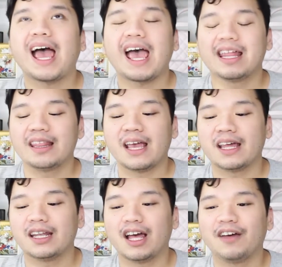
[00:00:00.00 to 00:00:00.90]
And
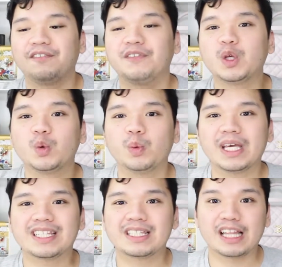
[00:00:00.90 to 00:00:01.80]
then a few
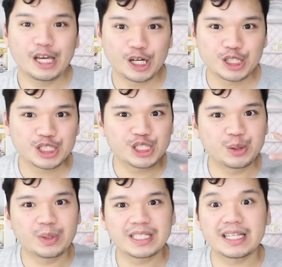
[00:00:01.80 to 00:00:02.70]
weeks later, she
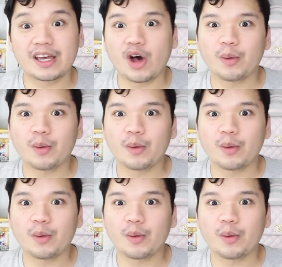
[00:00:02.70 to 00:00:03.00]
was like,